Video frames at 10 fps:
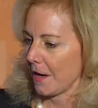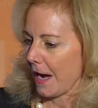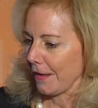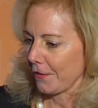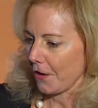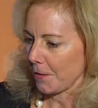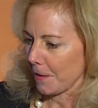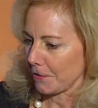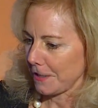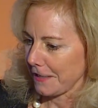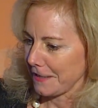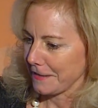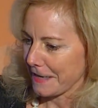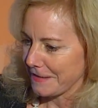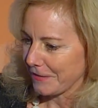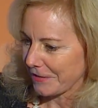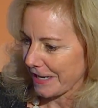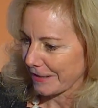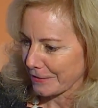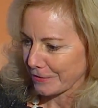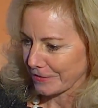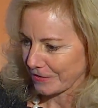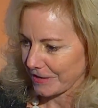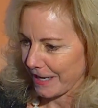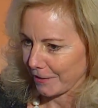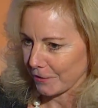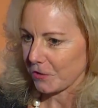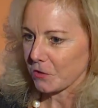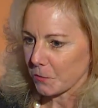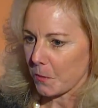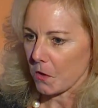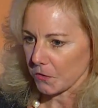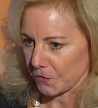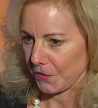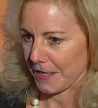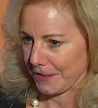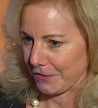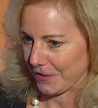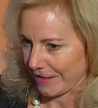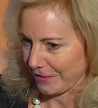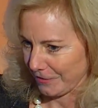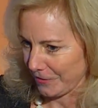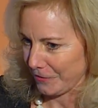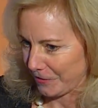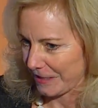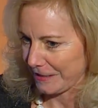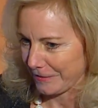I thought about taking 90 seconds and saying, let's just pause for 90 seconds and see,